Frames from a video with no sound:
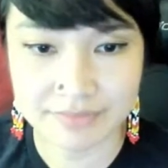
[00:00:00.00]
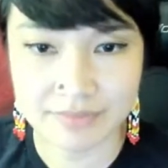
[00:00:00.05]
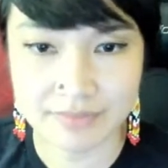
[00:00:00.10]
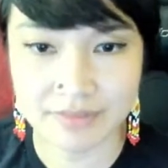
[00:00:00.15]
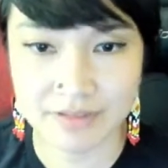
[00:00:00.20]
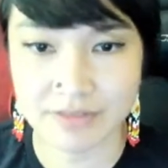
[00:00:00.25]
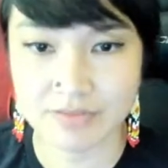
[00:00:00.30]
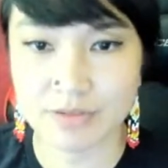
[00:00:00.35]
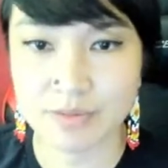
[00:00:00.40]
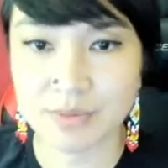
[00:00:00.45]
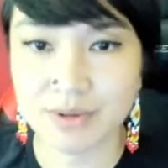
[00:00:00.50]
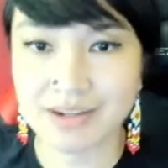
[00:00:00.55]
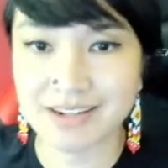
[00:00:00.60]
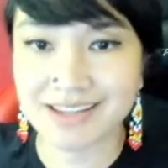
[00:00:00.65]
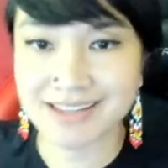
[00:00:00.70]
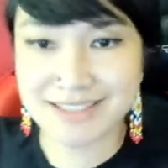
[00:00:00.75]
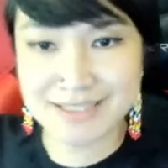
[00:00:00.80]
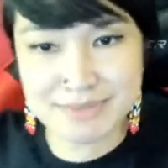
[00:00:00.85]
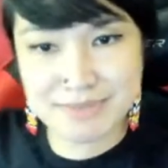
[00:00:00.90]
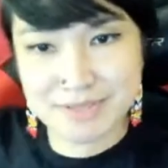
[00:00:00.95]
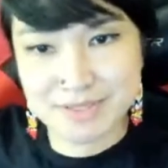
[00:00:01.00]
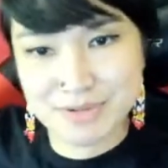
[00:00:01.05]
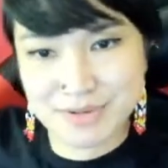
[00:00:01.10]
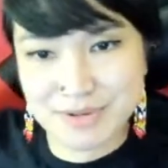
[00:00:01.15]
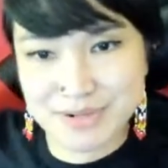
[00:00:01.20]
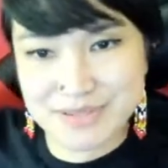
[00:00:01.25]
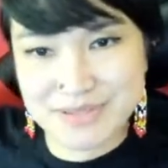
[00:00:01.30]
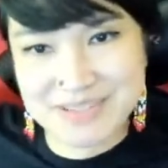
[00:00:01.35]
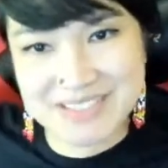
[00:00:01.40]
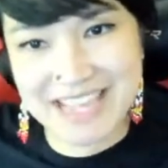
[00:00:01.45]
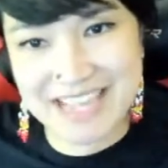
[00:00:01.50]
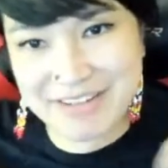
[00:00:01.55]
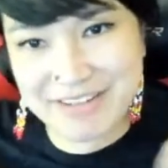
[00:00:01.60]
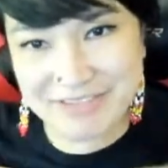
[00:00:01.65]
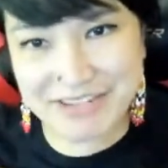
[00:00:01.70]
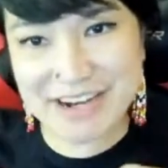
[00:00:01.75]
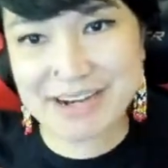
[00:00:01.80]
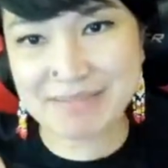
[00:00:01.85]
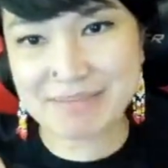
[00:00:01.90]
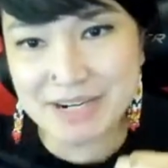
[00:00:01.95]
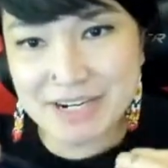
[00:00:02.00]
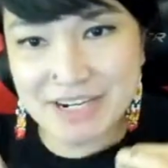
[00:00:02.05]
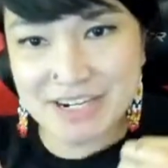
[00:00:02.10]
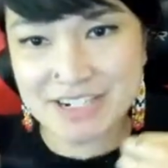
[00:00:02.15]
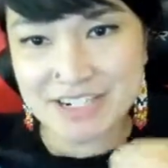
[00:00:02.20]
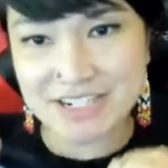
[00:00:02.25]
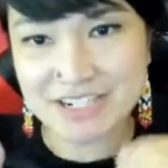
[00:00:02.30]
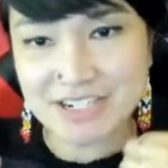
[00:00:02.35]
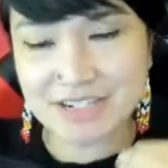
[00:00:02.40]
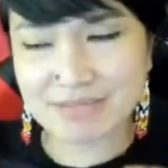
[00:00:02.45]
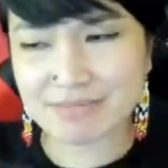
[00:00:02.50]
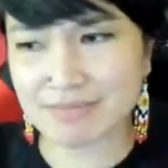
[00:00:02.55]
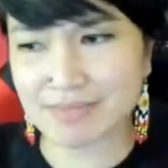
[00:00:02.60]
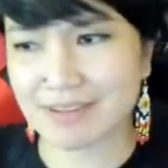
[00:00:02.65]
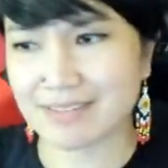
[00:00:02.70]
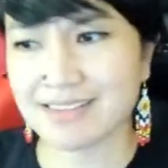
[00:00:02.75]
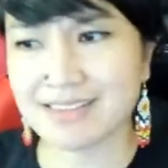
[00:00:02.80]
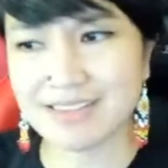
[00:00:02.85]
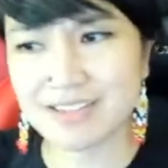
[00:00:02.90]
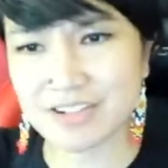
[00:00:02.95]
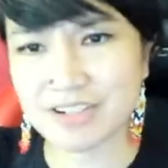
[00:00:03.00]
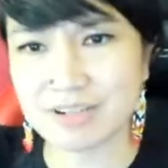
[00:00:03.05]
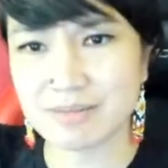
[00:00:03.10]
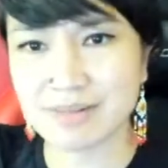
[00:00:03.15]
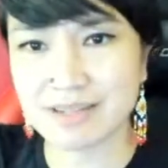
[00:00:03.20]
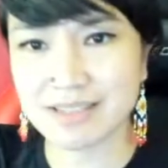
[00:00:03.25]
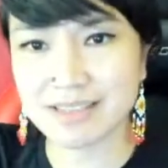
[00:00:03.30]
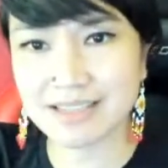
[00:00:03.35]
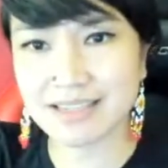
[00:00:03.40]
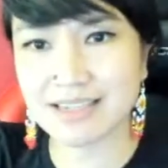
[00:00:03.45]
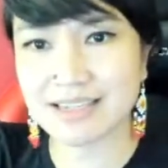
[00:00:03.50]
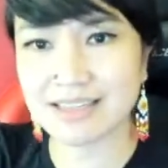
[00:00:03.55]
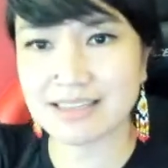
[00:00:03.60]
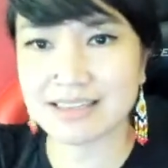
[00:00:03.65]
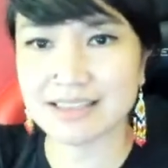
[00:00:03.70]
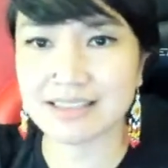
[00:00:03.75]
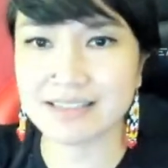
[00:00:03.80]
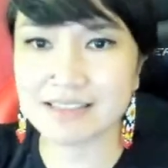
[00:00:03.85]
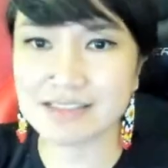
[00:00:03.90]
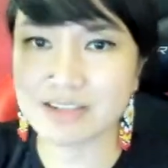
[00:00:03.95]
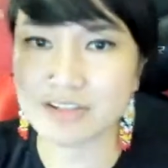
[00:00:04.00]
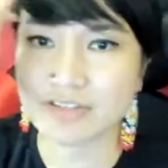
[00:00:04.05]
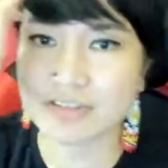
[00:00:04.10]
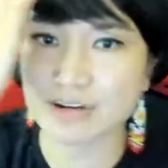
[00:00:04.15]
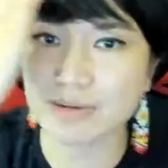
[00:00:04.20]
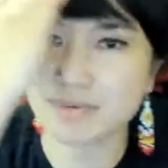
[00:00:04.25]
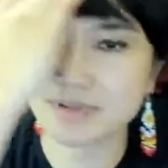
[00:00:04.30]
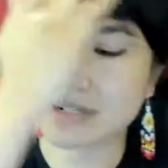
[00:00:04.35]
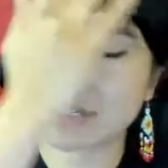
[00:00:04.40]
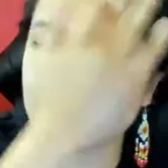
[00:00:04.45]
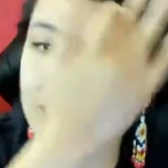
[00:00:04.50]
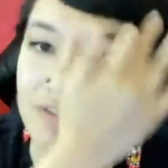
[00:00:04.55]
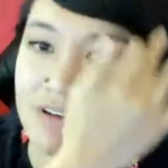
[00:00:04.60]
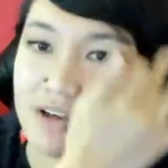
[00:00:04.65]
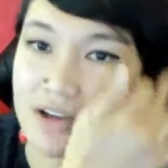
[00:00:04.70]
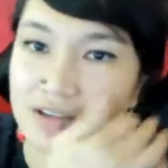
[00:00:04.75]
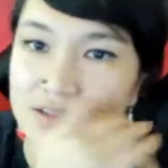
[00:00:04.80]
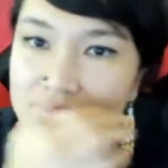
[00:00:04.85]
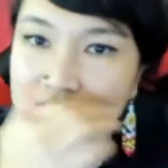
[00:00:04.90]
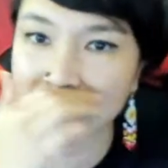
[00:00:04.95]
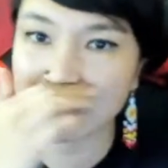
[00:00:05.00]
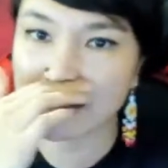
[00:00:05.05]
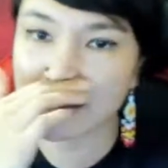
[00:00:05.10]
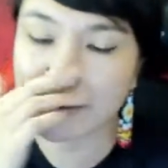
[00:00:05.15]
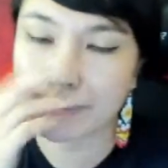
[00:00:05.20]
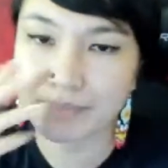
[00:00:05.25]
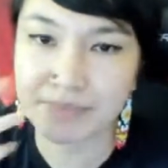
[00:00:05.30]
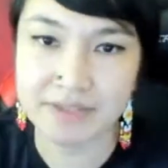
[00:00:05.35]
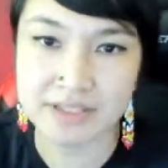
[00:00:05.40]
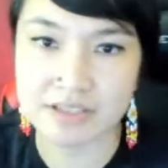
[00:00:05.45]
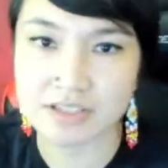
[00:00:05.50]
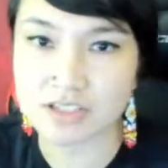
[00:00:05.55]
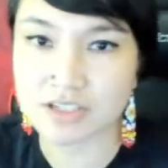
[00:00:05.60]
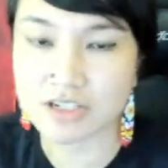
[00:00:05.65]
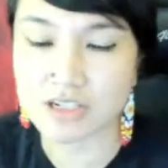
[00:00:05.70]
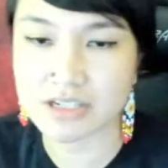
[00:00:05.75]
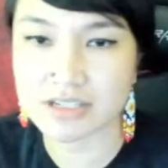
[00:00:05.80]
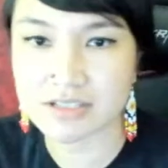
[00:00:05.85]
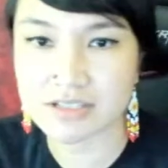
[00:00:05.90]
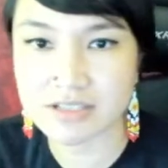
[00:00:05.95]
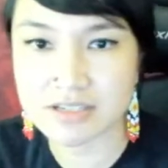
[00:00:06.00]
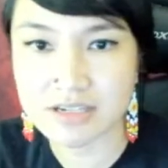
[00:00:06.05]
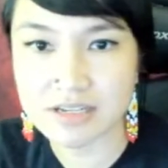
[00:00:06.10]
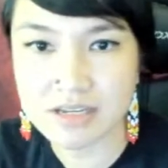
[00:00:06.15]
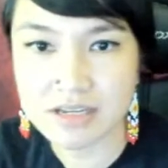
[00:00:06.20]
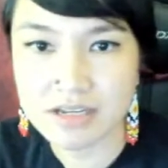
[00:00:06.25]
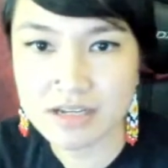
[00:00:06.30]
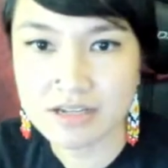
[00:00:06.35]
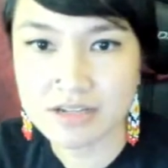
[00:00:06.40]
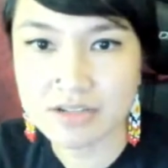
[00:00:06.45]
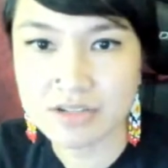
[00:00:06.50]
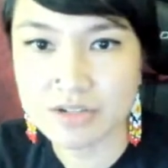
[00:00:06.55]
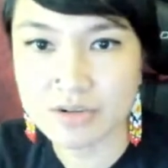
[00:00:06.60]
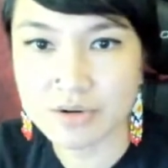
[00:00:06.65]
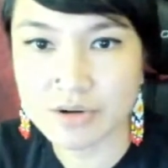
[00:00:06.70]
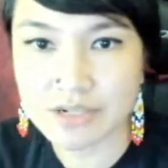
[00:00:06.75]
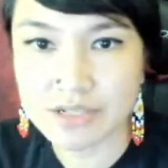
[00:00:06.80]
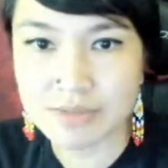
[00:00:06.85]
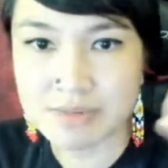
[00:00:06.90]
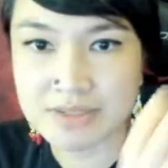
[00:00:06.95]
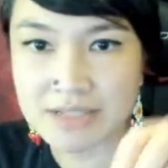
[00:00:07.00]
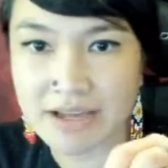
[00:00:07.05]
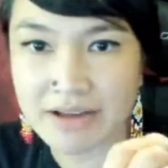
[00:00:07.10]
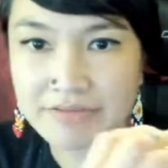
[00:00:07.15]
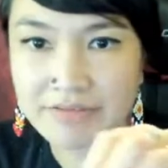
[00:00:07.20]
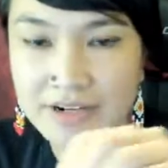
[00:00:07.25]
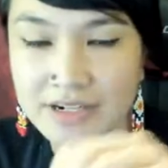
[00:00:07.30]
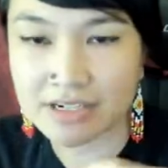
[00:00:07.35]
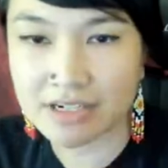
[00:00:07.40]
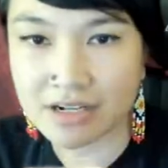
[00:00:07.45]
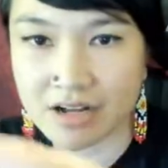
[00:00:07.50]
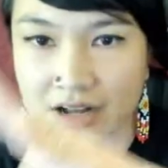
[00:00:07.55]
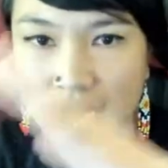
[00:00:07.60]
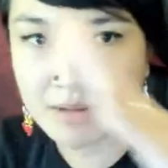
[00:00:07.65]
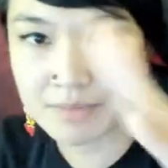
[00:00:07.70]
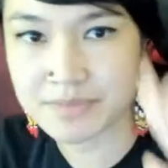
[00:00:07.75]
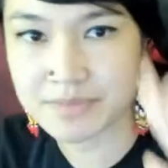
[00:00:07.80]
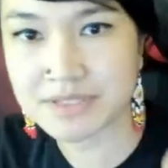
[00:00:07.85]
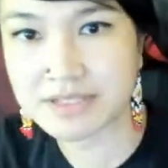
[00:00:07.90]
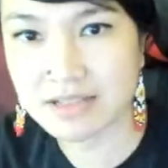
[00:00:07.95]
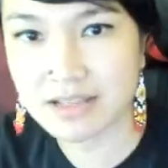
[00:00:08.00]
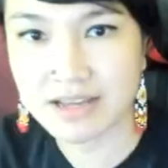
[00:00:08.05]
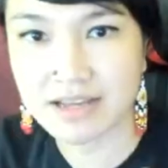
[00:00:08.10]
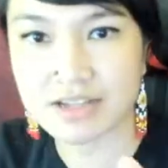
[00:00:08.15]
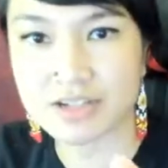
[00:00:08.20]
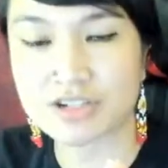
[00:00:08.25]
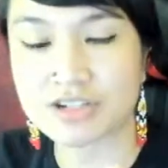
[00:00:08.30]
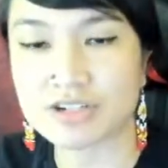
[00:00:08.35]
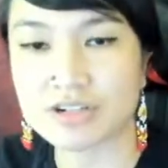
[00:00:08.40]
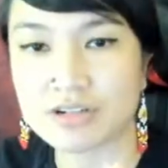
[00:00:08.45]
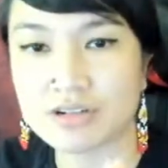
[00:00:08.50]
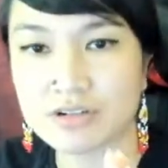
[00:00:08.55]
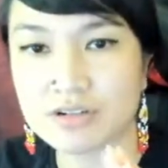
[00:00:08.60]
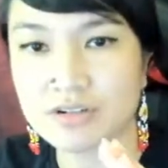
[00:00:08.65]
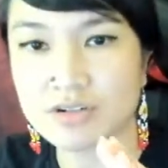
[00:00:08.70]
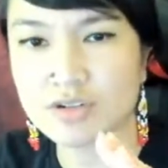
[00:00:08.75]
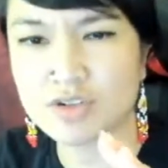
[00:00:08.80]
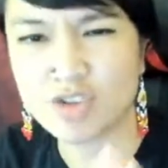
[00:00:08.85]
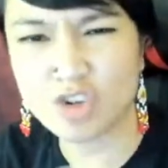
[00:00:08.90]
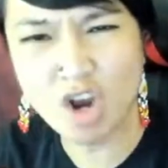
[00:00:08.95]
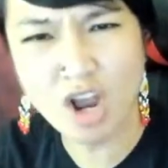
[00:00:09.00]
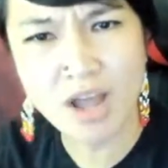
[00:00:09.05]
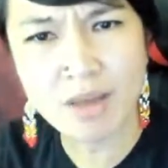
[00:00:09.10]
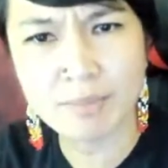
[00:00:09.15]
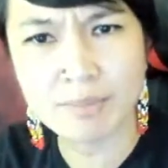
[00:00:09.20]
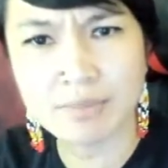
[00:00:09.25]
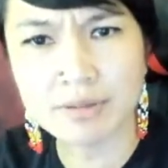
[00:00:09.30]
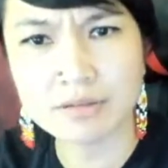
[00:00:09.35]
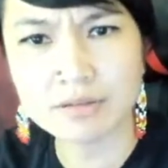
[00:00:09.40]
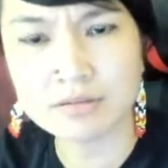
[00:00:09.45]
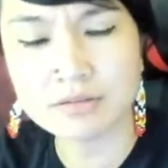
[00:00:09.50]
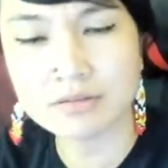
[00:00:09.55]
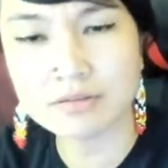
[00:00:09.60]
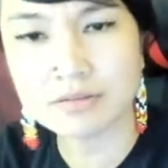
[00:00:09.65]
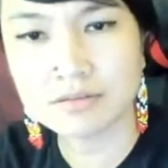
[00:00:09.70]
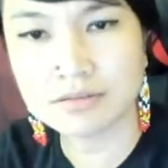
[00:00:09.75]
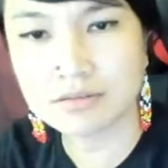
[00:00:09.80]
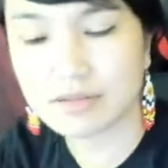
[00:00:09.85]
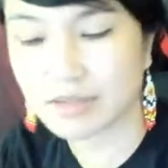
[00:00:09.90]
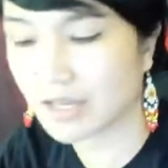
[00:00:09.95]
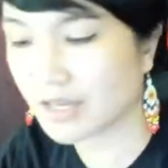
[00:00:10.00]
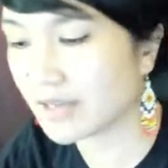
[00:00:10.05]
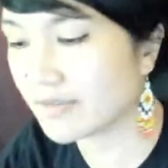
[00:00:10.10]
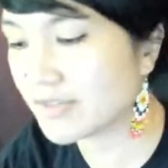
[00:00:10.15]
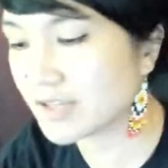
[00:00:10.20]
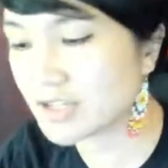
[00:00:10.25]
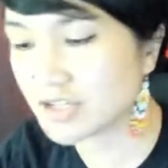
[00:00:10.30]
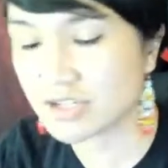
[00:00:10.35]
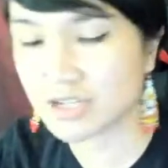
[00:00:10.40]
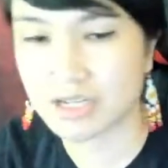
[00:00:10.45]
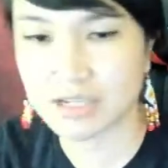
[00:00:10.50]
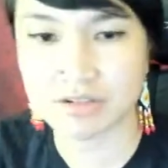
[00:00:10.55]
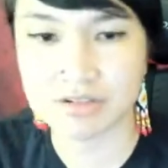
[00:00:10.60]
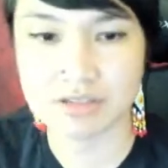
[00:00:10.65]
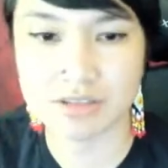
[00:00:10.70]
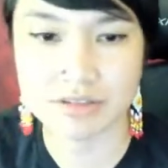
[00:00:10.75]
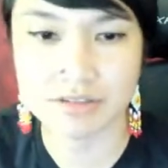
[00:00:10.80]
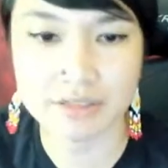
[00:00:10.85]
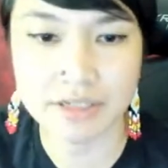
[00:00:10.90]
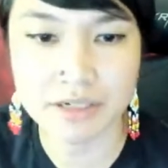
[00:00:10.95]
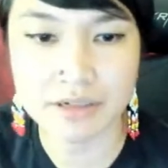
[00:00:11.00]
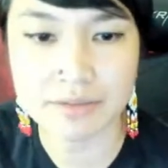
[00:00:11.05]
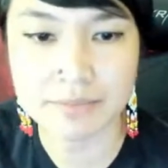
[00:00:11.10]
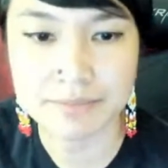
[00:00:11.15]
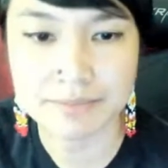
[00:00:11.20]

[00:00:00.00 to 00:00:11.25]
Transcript: if you want to get some Stories with Sapphire merch, I think there should be a link in the description. If not, it's just storieswithsapphire.com/shop. Yeah, that should take you to the link.